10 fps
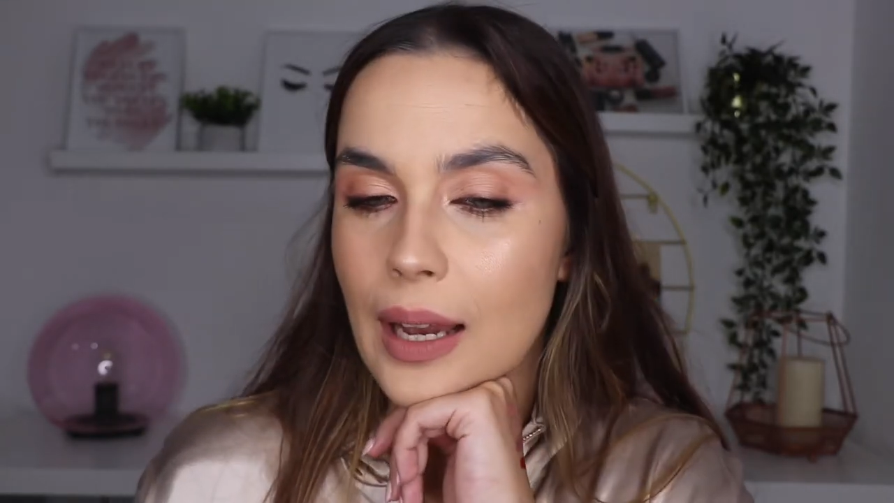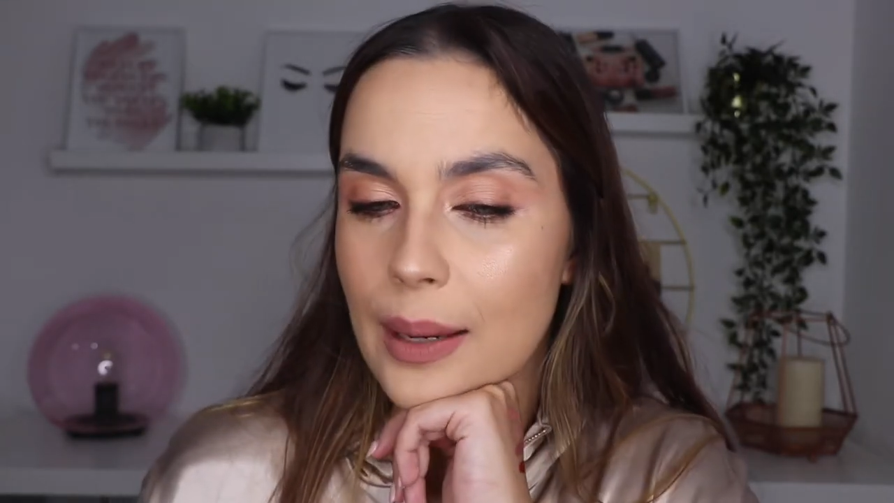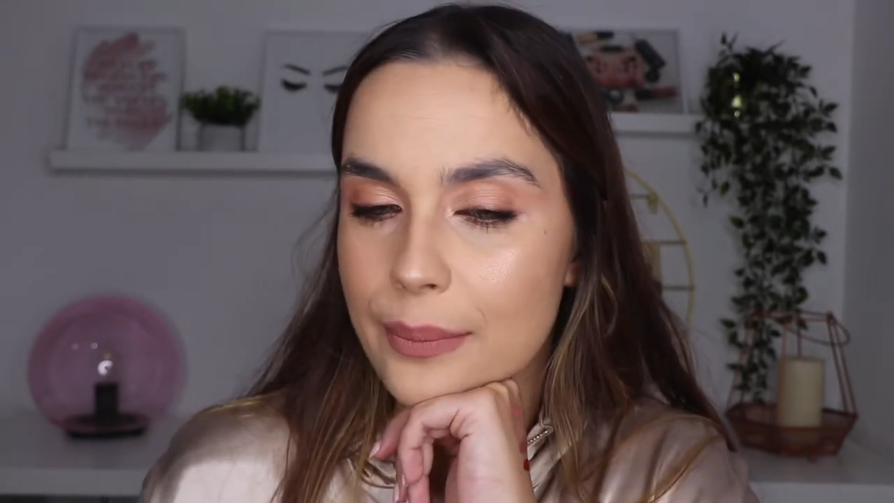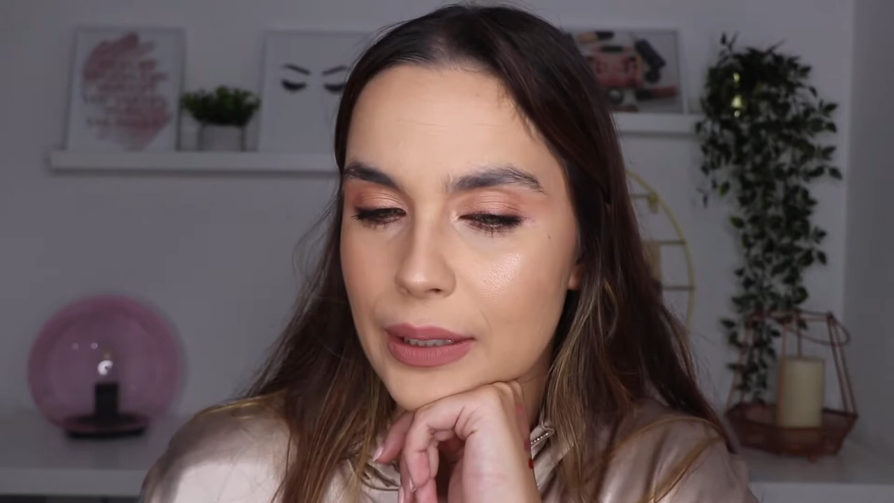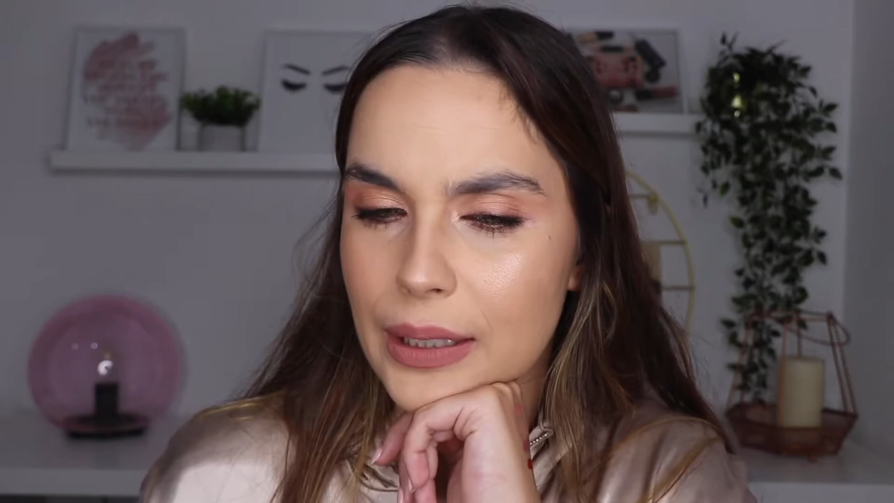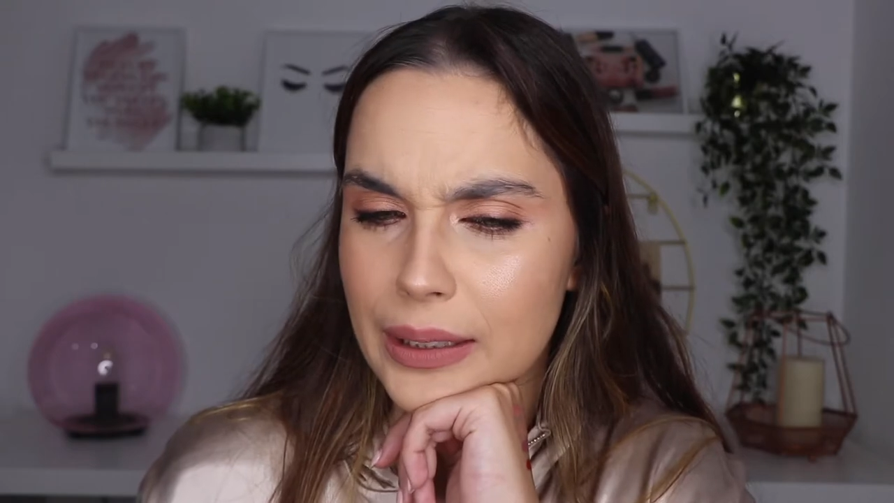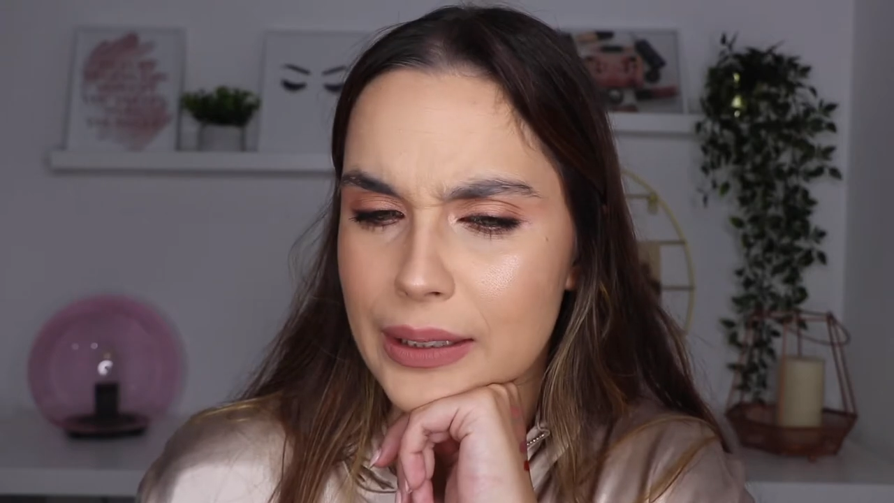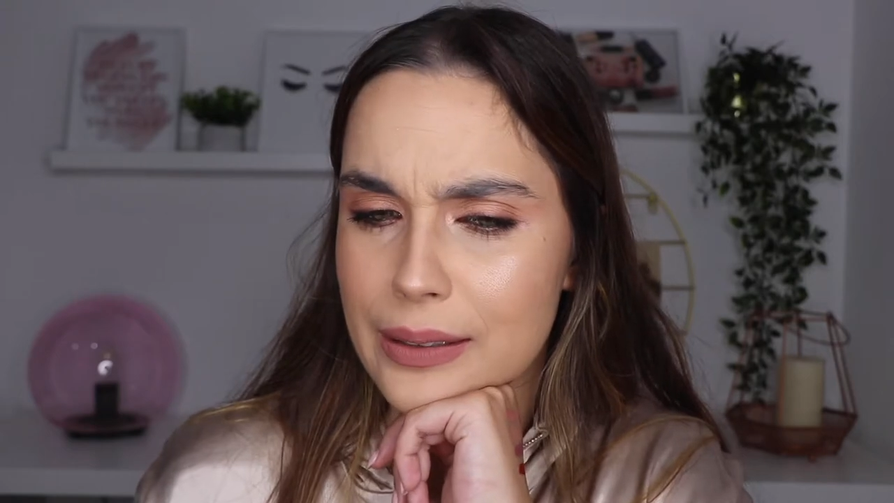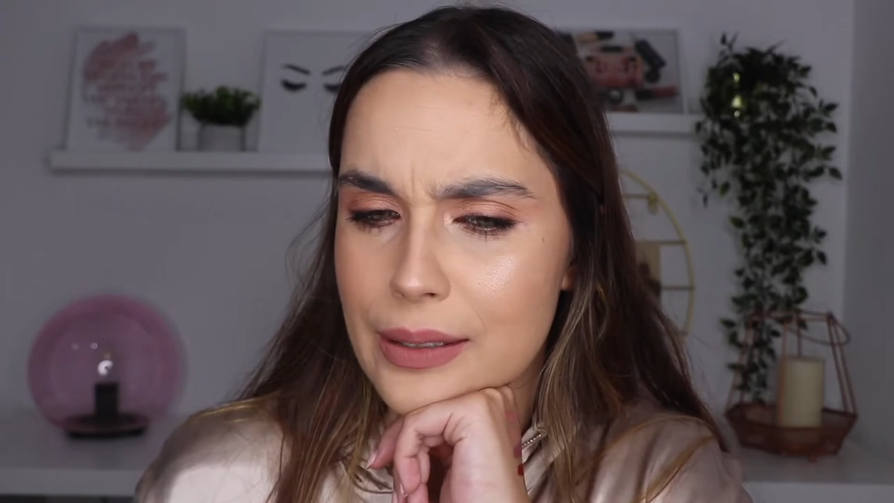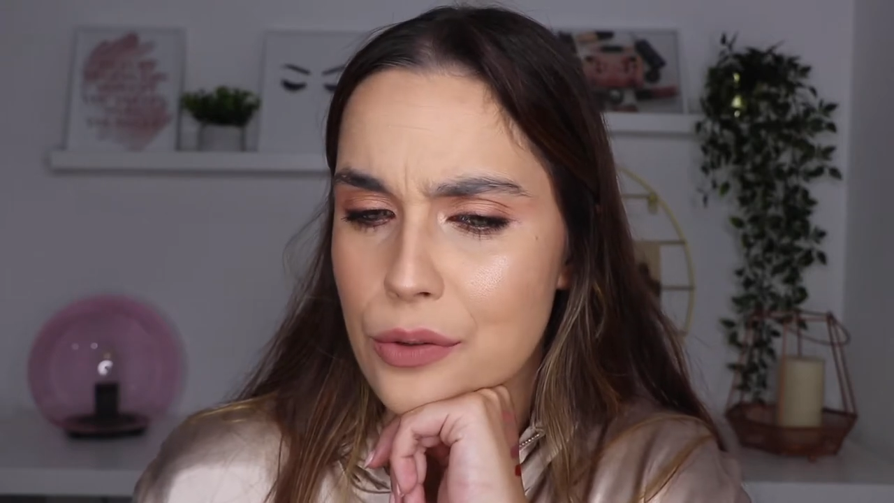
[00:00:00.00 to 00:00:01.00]
I'm
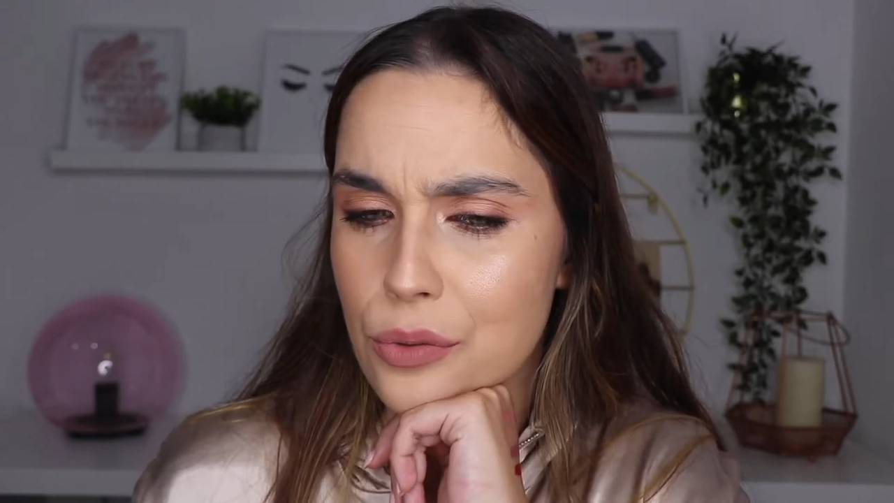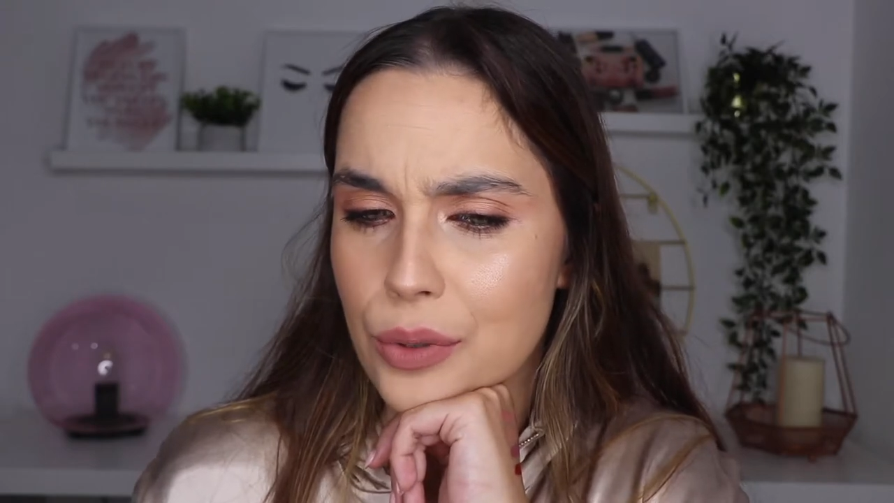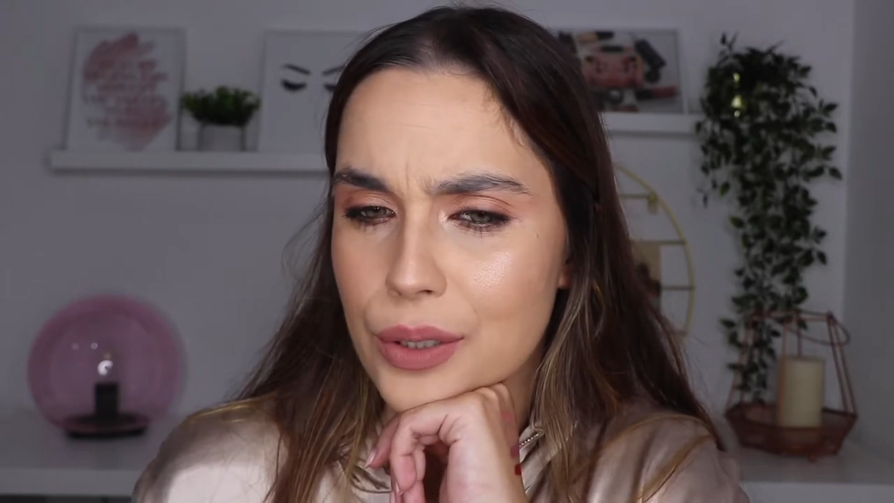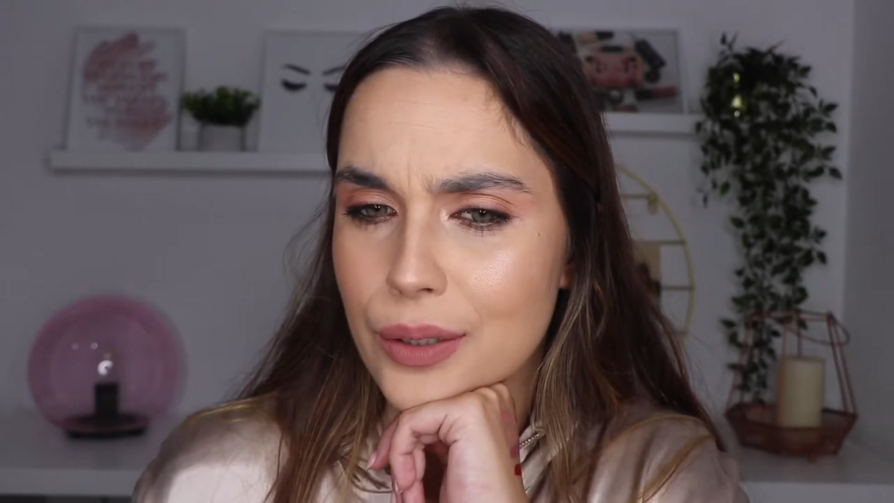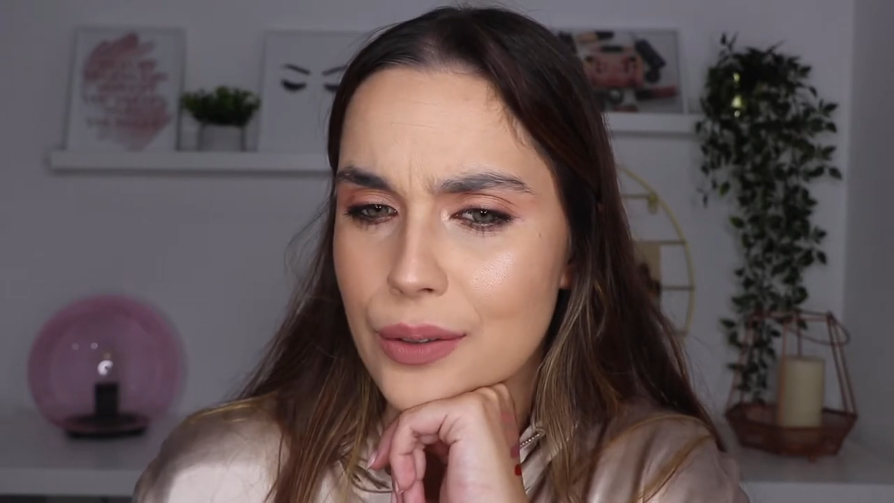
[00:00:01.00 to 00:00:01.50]
liking this one a